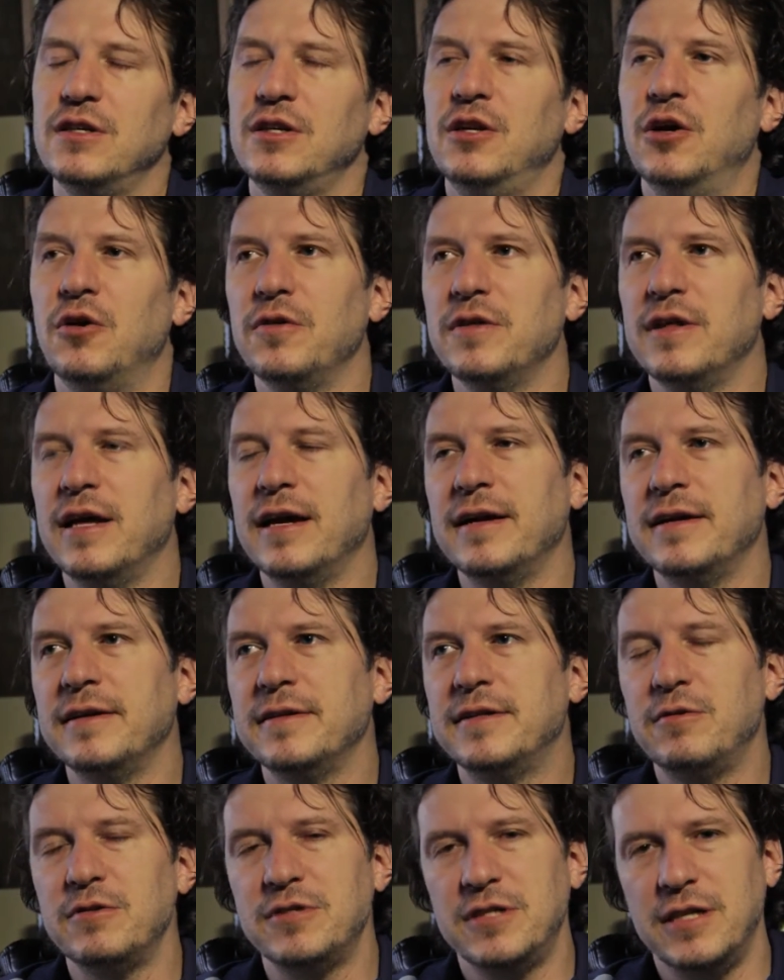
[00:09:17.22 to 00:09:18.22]

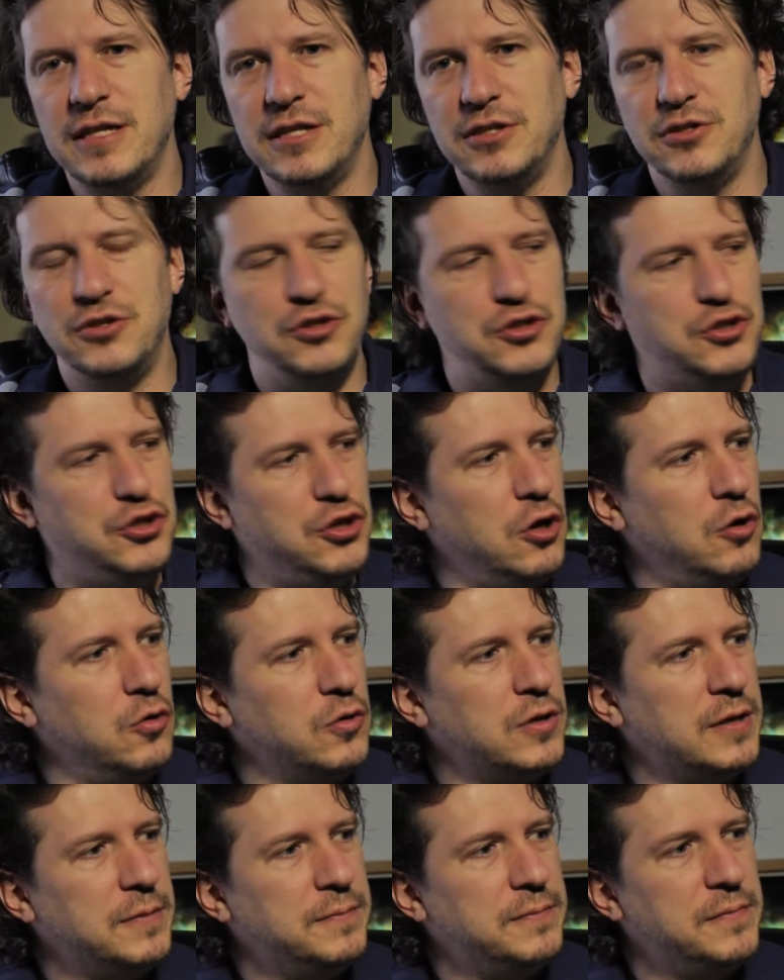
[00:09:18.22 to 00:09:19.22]
there was another
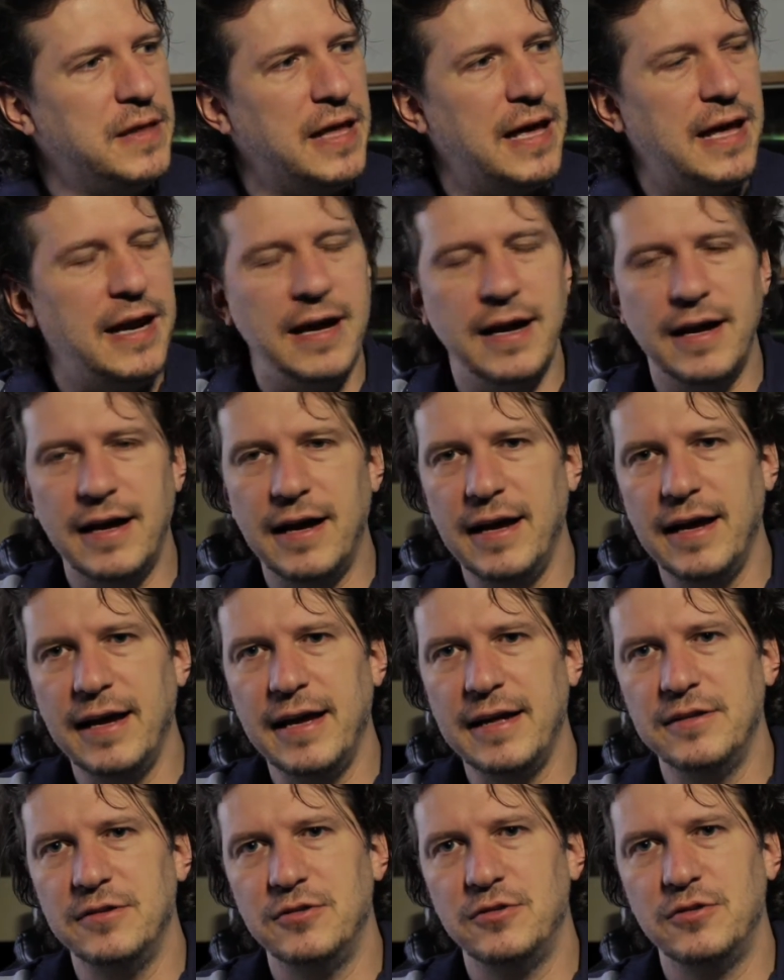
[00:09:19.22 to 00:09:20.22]
joke that I
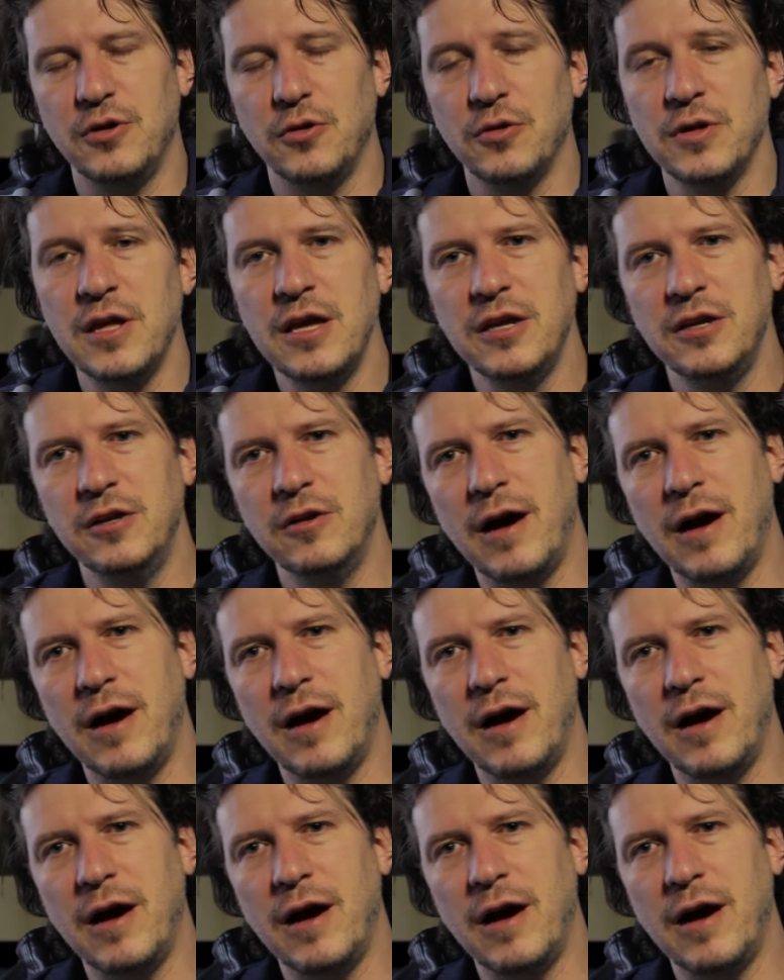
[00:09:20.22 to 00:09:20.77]
had told.